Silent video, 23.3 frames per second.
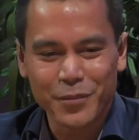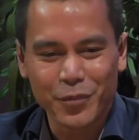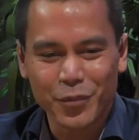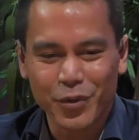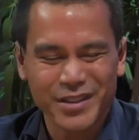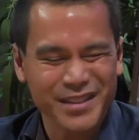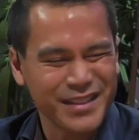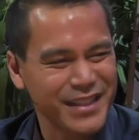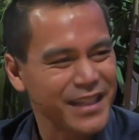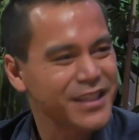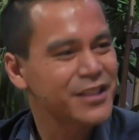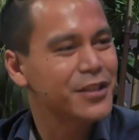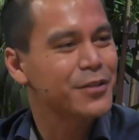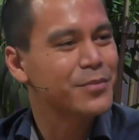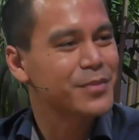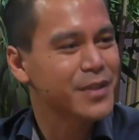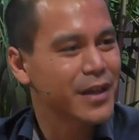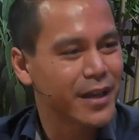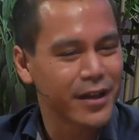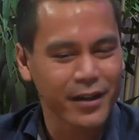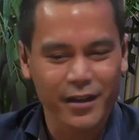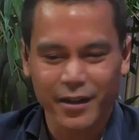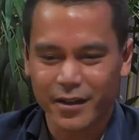what systems
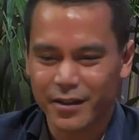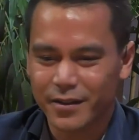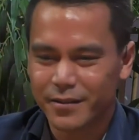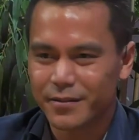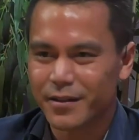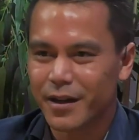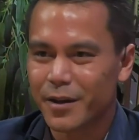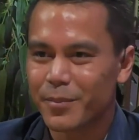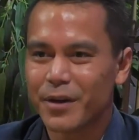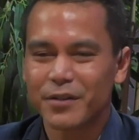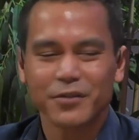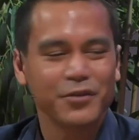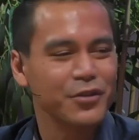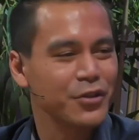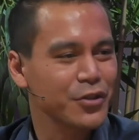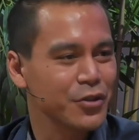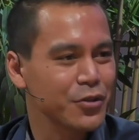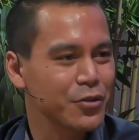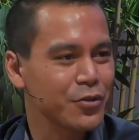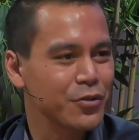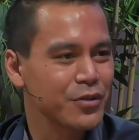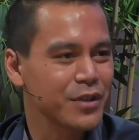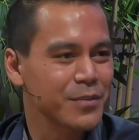they are about to
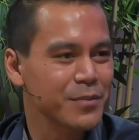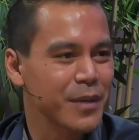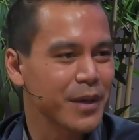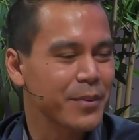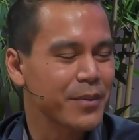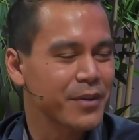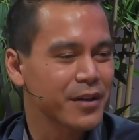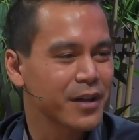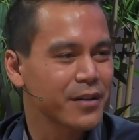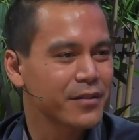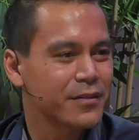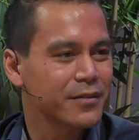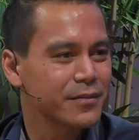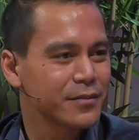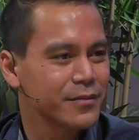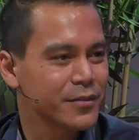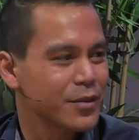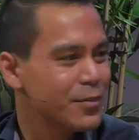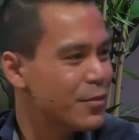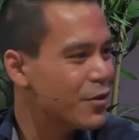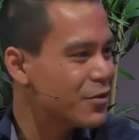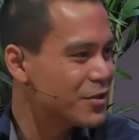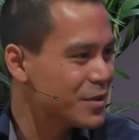use is maybe not
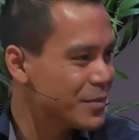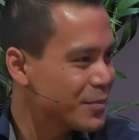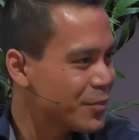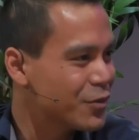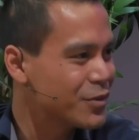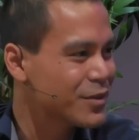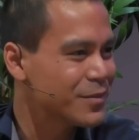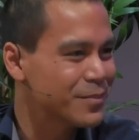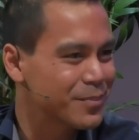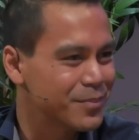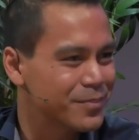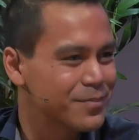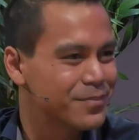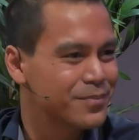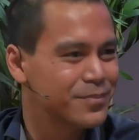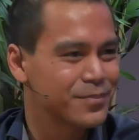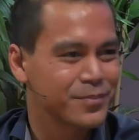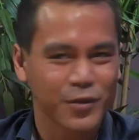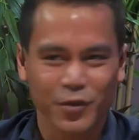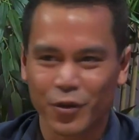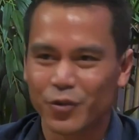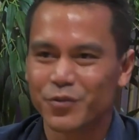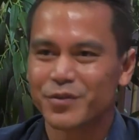the most important
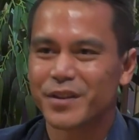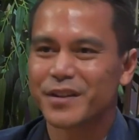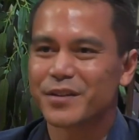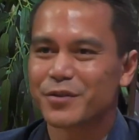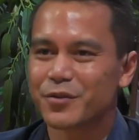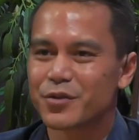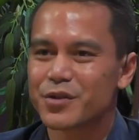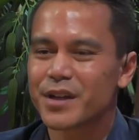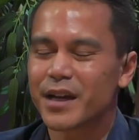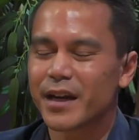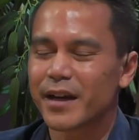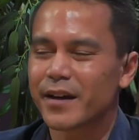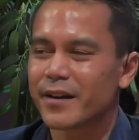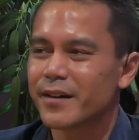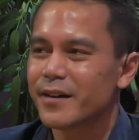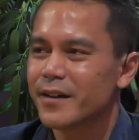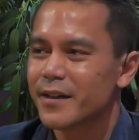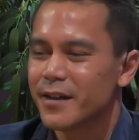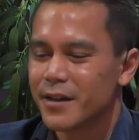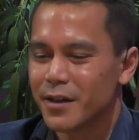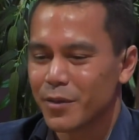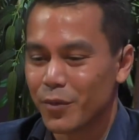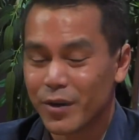content to share.
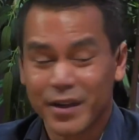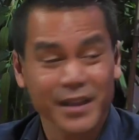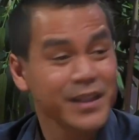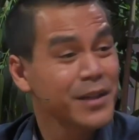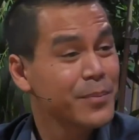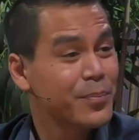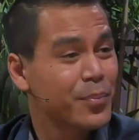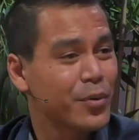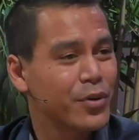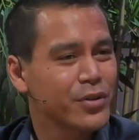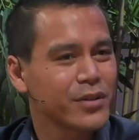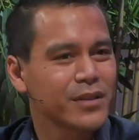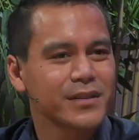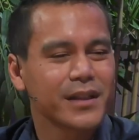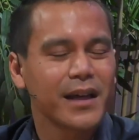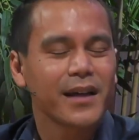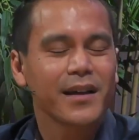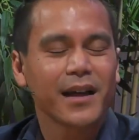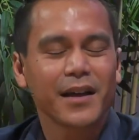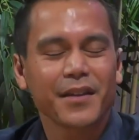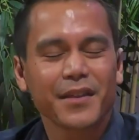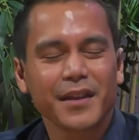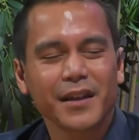What is important,
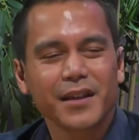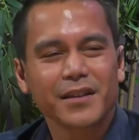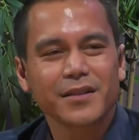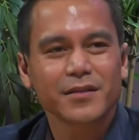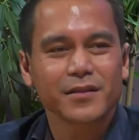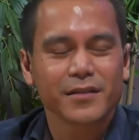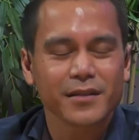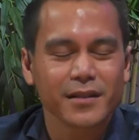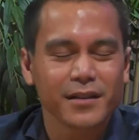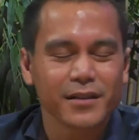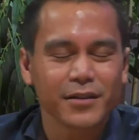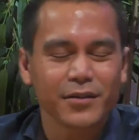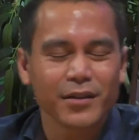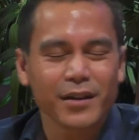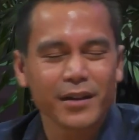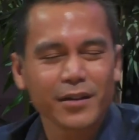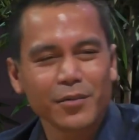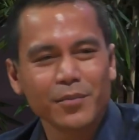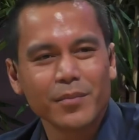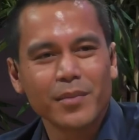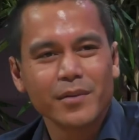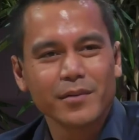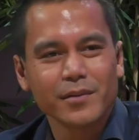I think, is
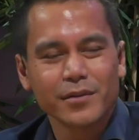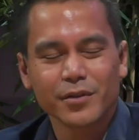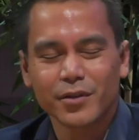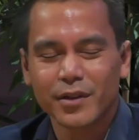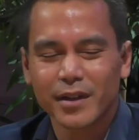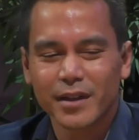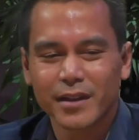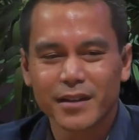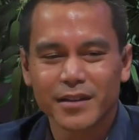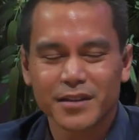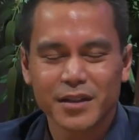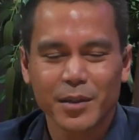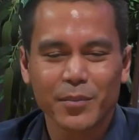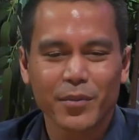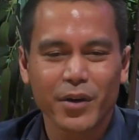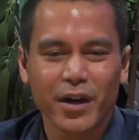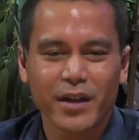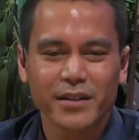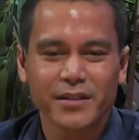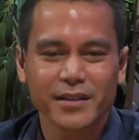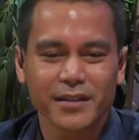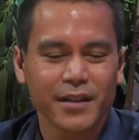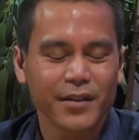you can
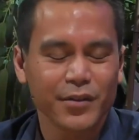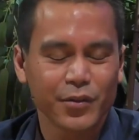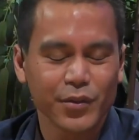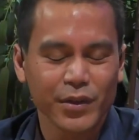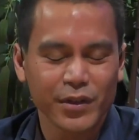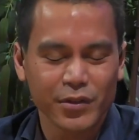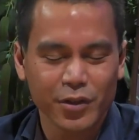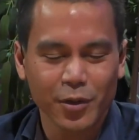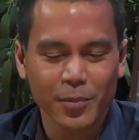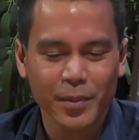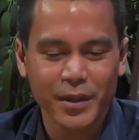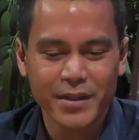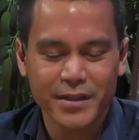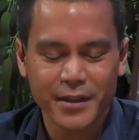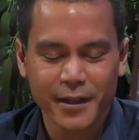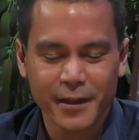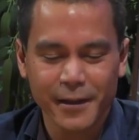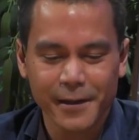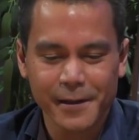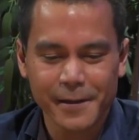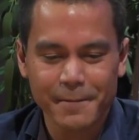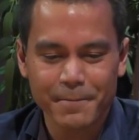summarize it in three topics.